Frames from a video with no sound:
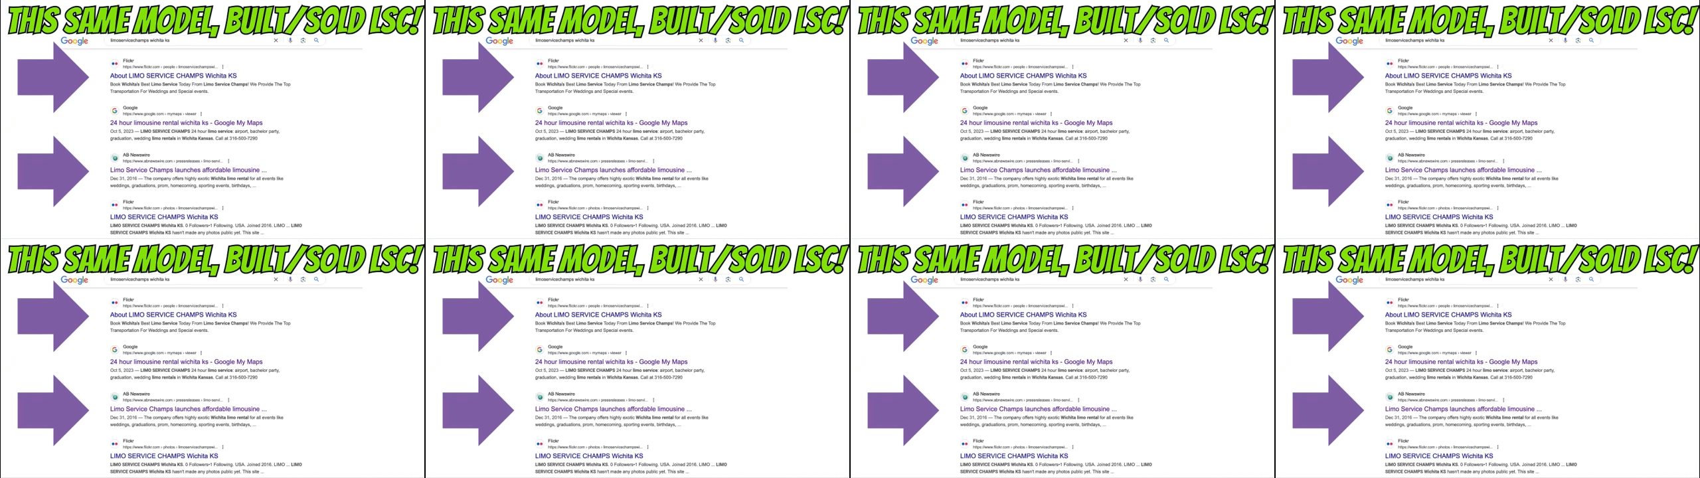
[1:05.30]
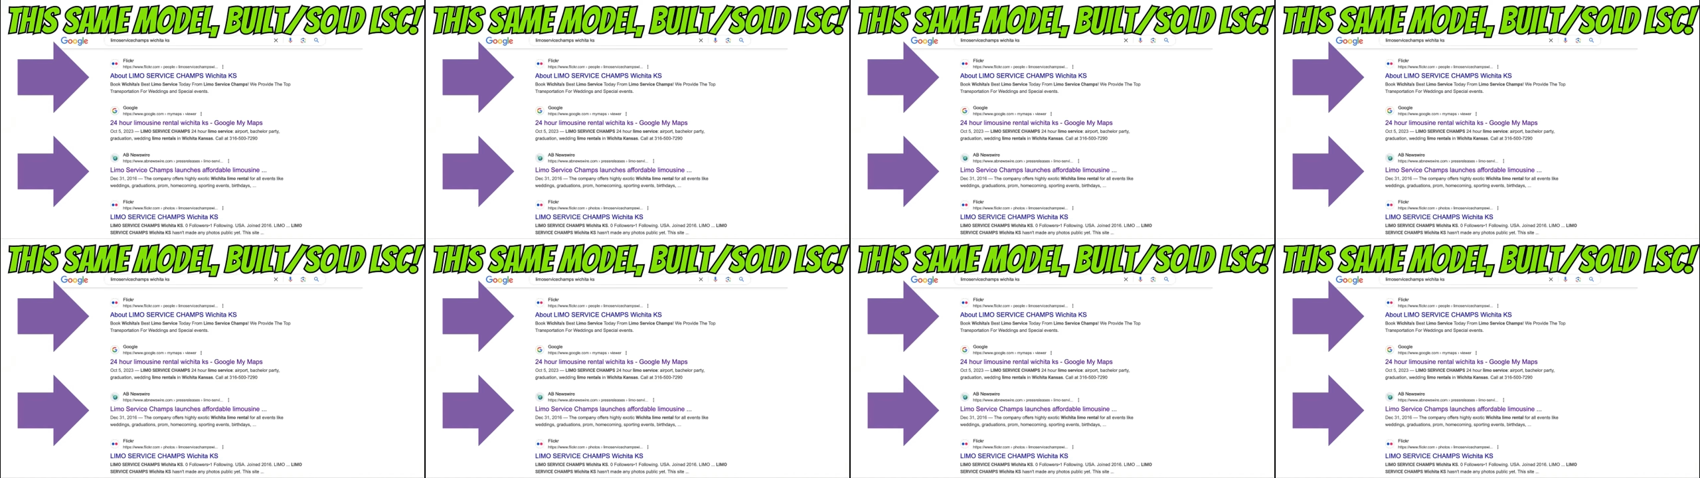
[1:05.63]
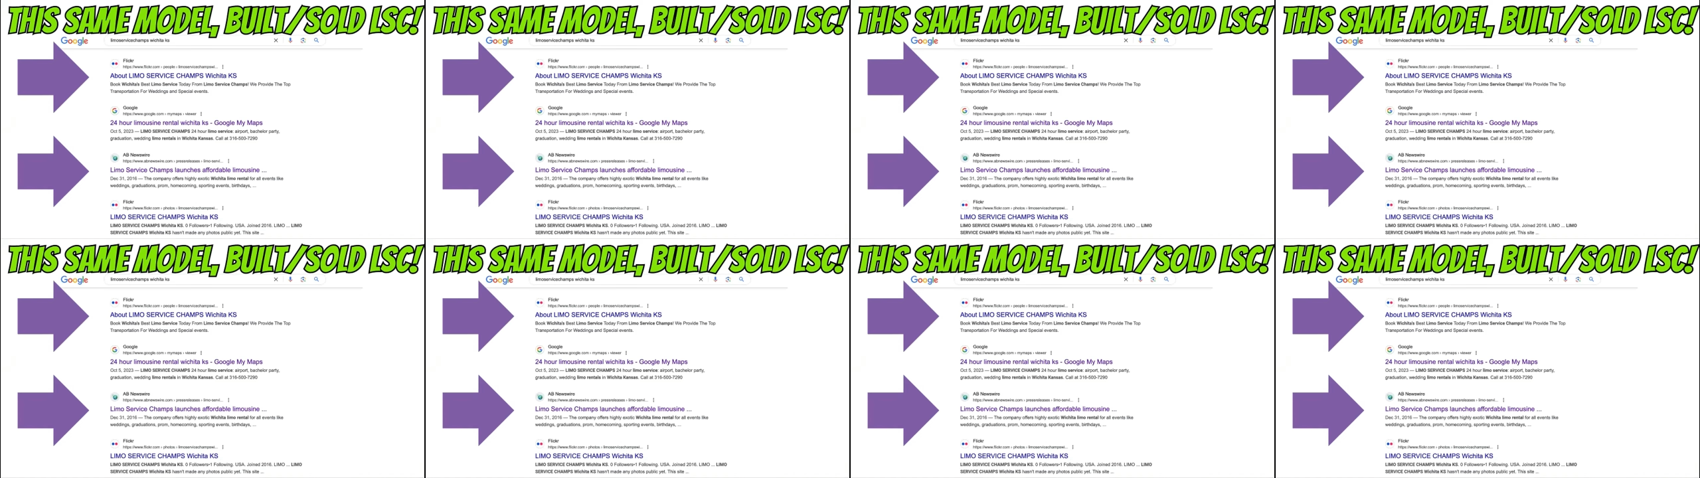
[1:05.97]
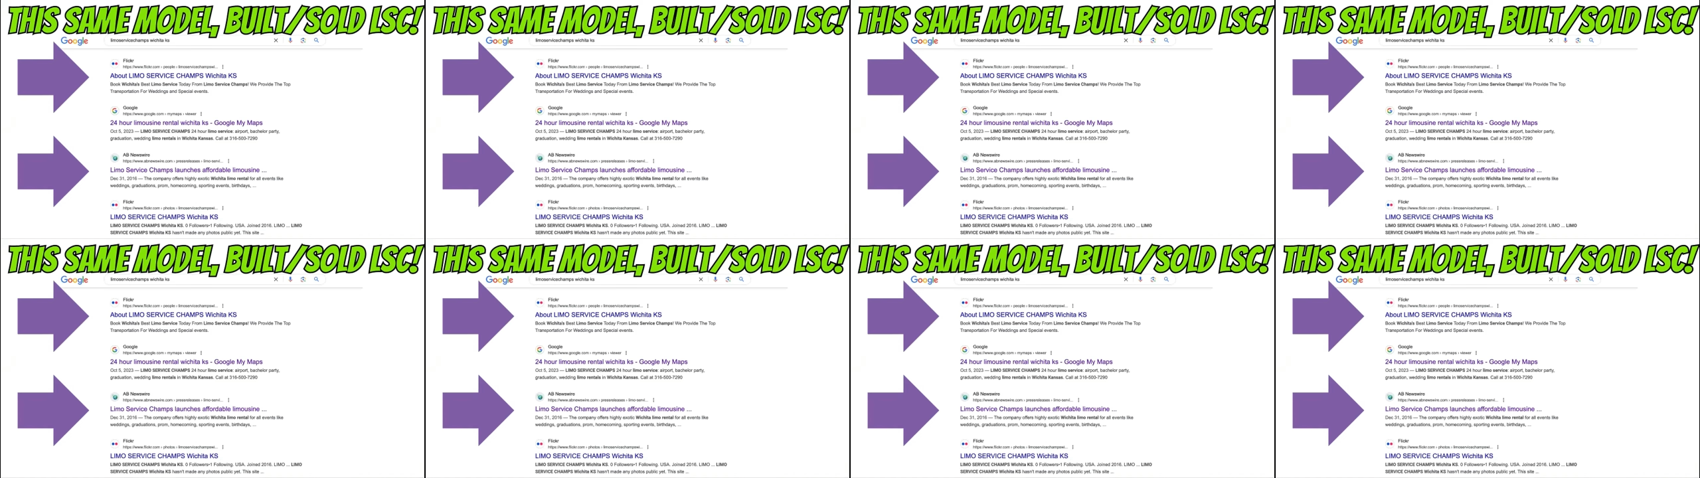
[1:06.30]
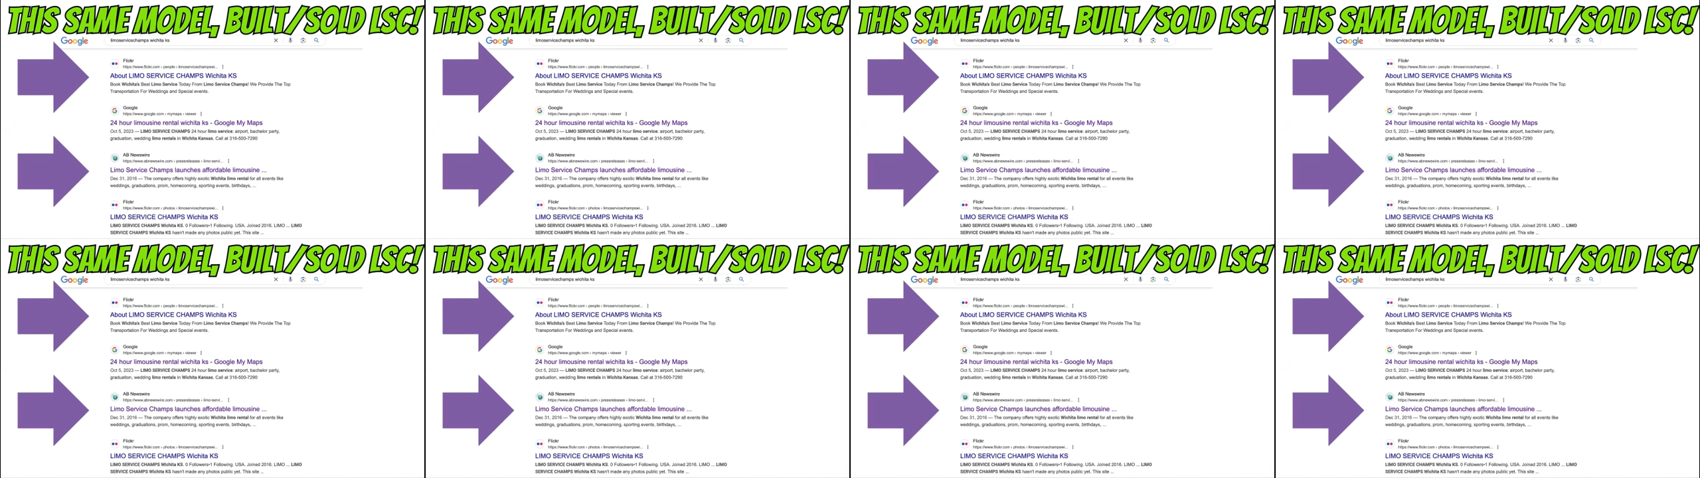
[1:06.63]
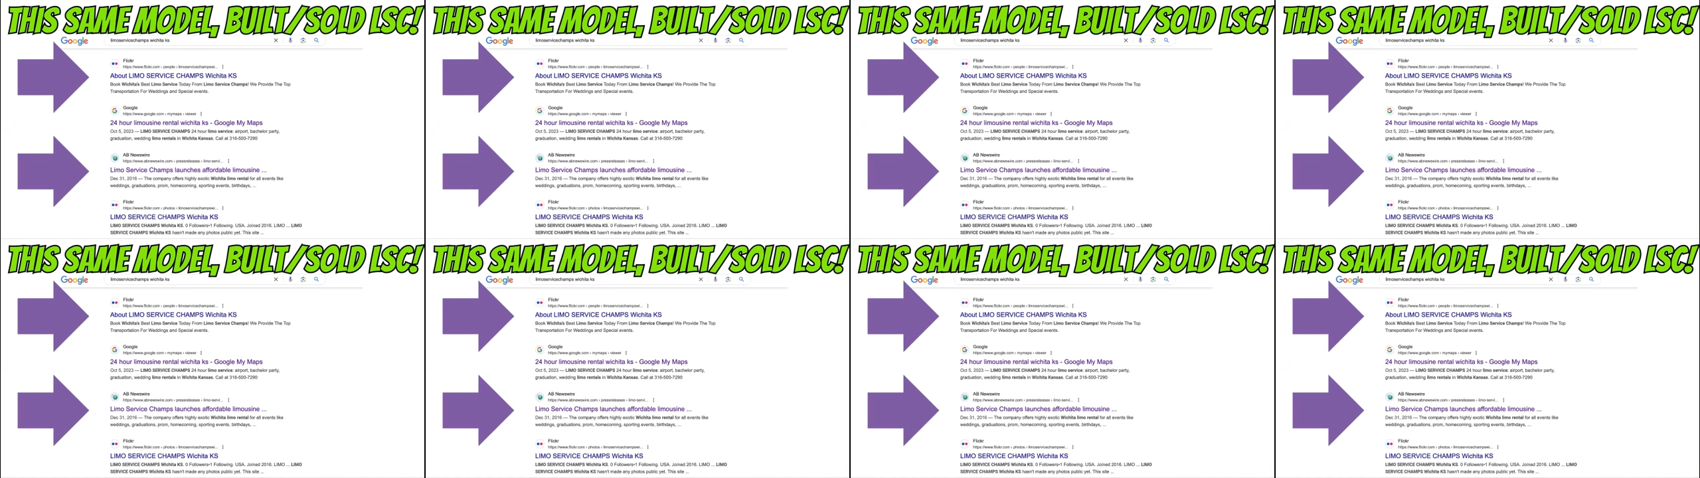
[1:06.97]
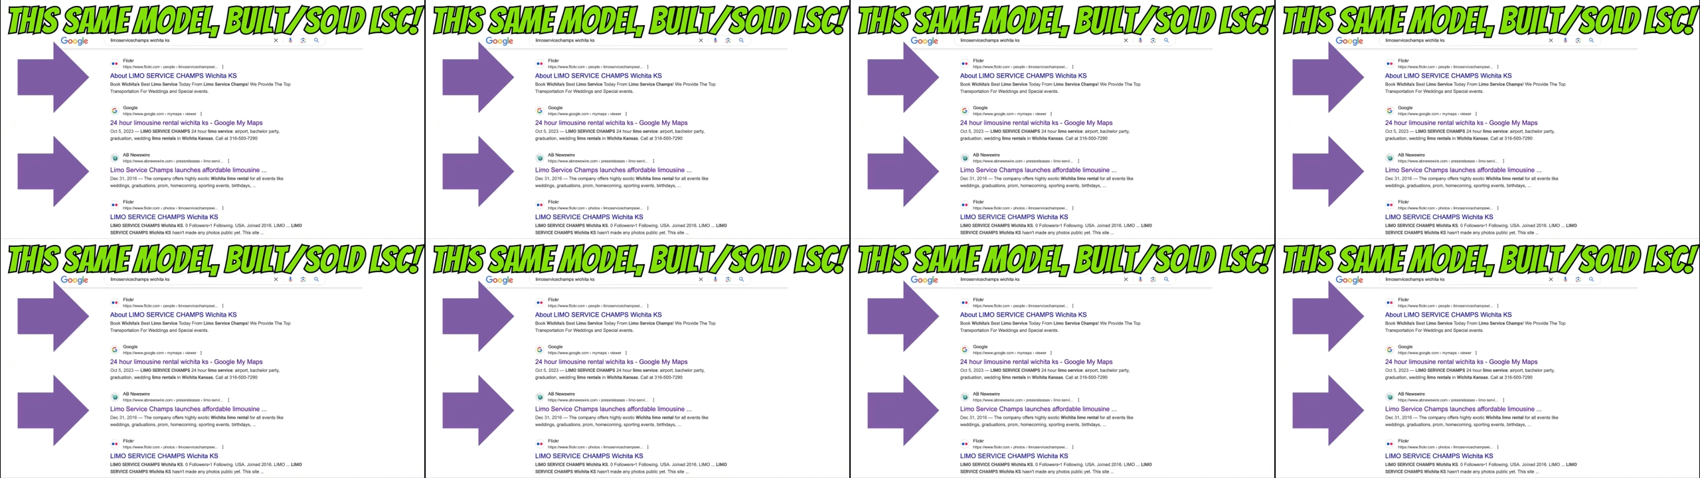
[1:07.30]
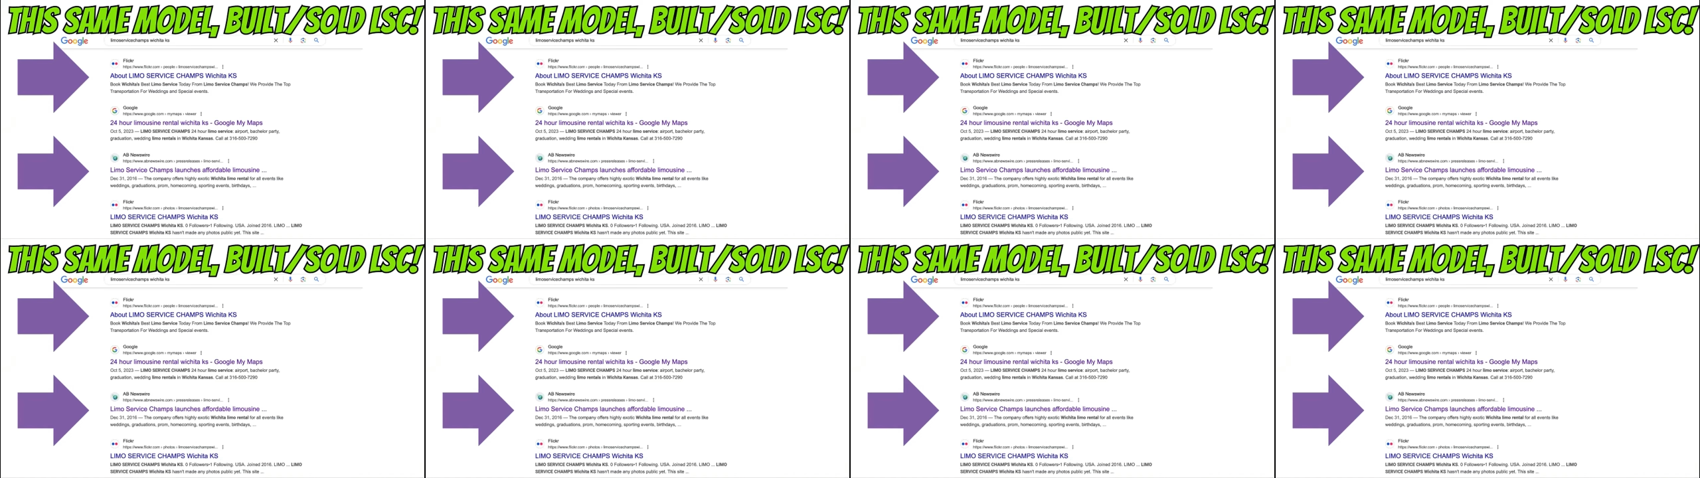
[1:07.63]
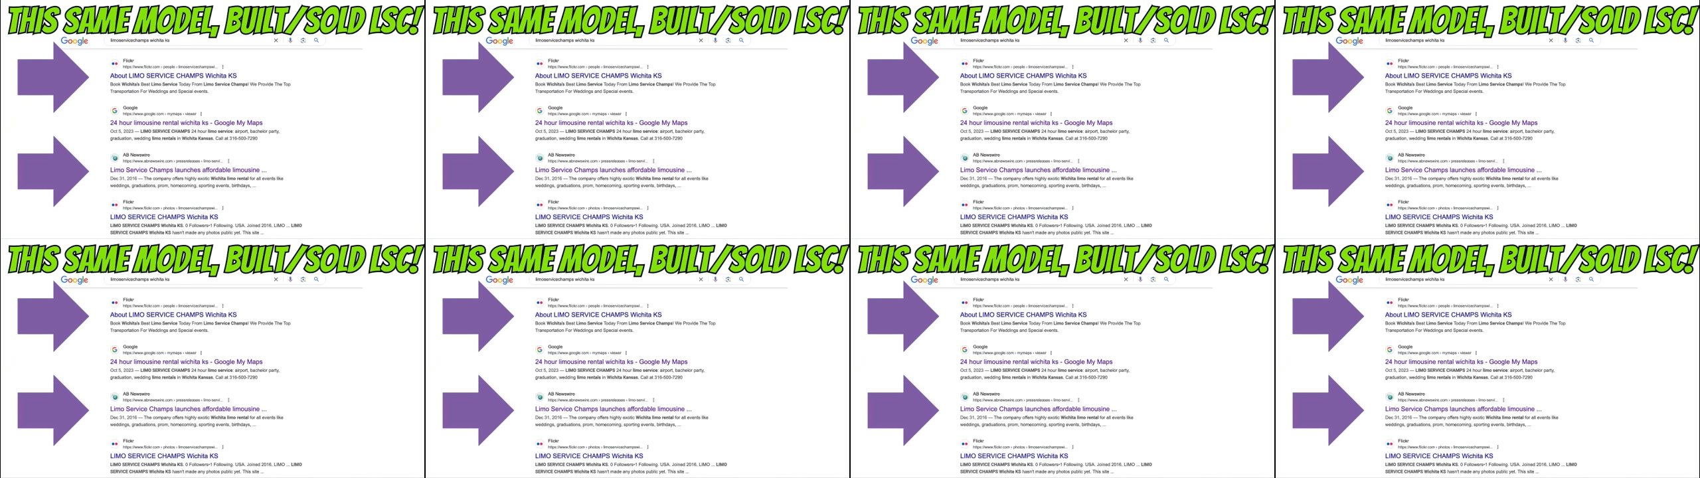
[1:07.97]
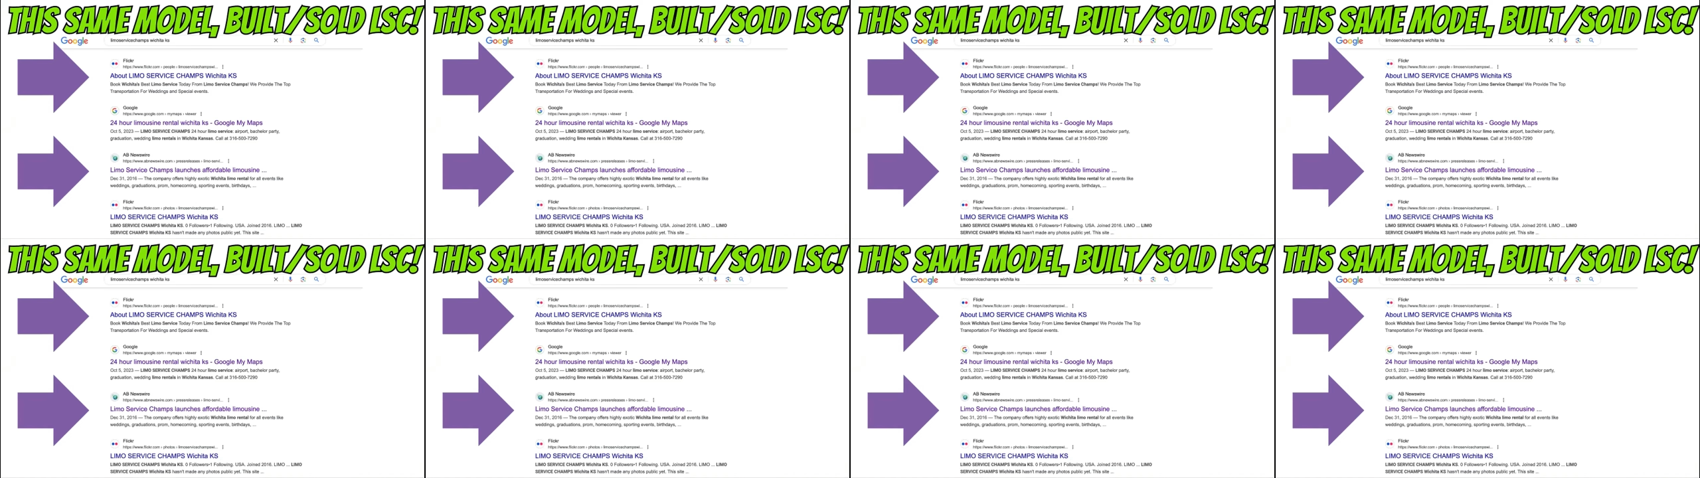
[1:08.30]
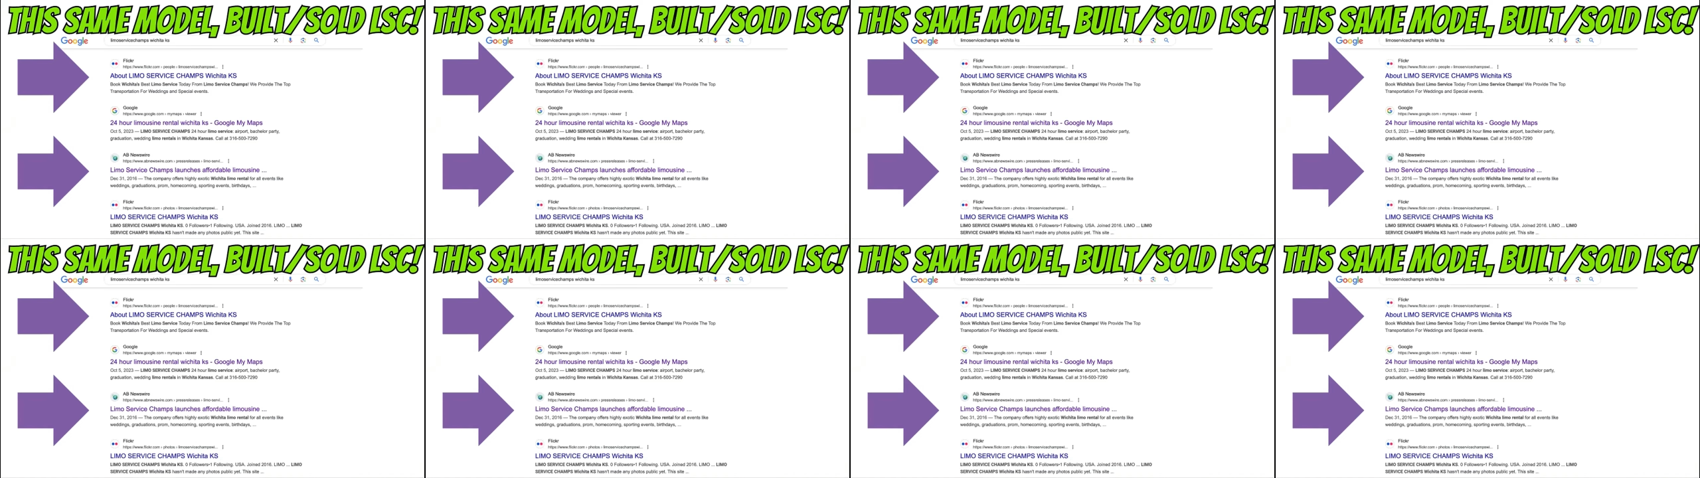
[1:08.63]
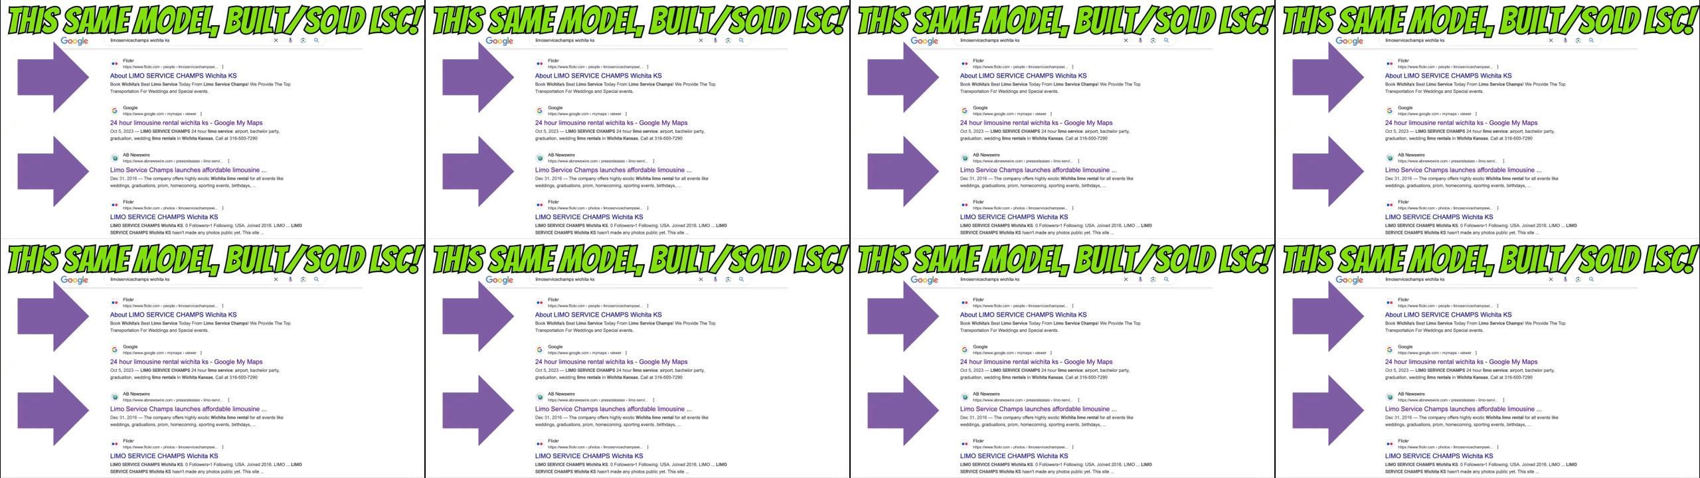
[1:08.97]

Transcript: [unreadable: no face in view]